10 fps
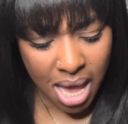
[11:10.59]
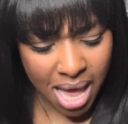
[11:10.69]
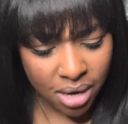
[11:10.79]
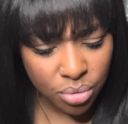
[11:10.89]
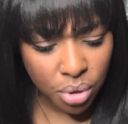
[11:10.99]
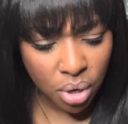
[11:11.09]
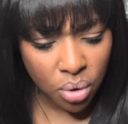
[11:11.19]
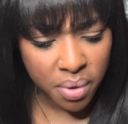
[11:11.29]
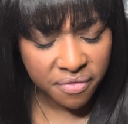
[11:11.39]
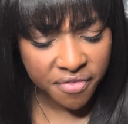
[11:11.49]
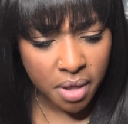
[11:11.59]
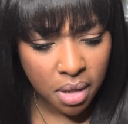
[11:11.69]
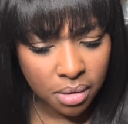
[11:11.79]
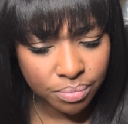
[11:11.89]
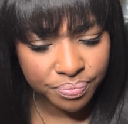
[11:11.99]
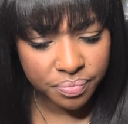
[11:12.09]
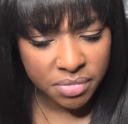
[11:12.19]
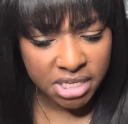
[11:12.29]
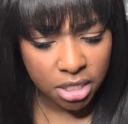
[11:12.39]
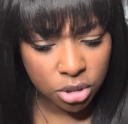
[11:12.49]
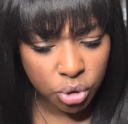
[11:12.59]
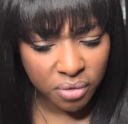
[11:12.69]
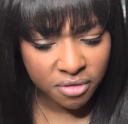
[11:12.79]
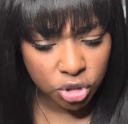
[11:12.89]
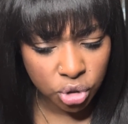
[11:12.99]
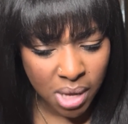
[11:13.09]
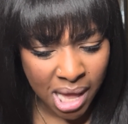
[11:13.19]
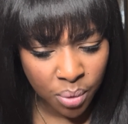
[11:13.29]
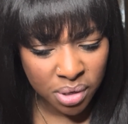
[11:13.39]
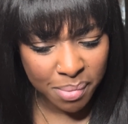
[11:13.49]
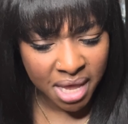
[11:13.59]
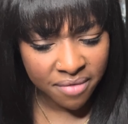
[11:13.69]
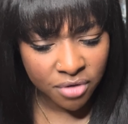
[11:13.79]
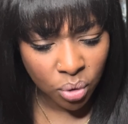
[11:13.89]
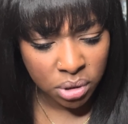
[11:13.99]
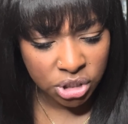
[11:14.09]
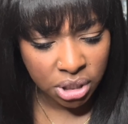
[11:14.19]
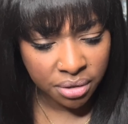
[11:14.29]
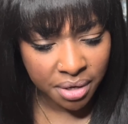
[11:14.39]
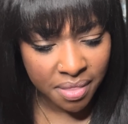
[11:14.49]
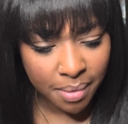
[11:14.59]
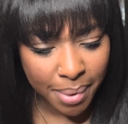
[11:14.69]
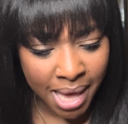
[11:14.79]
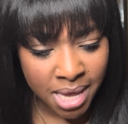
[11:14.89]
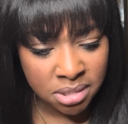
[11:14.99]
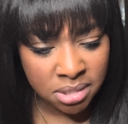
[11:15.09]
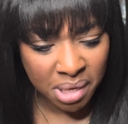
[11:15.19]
I don't know if Taylor Swift and Joe Alwyn may have known each other in the past,